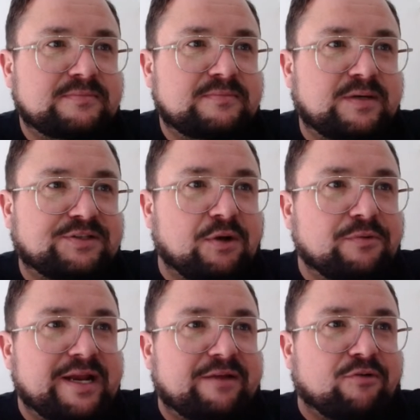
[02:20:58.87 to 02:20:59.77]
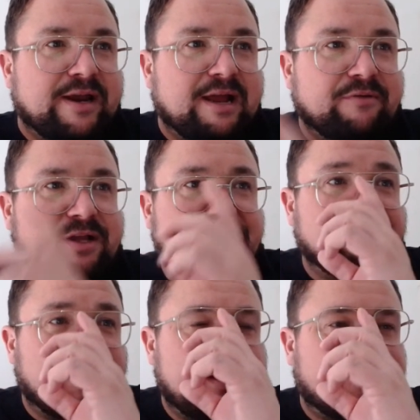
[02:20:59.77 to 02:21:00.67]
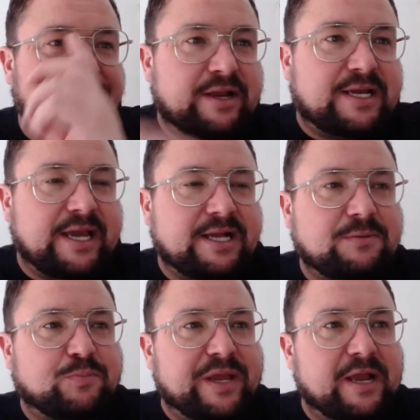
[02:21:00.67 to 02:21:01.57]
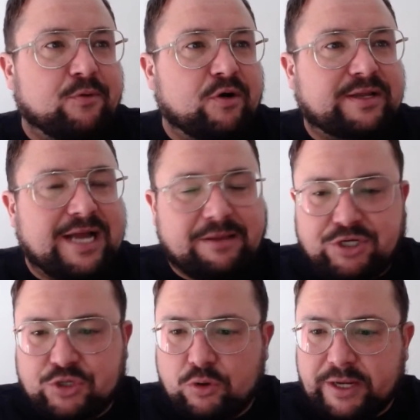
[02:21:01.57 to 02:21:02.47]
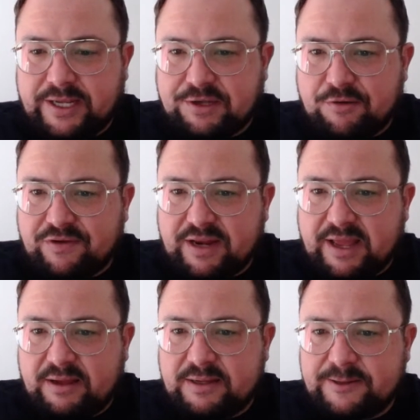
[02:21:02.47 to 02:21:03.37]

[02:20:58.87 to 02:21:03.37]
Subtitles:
I don't need it right now, Rich. All right, free kick, Peterborough. The game surely is over now.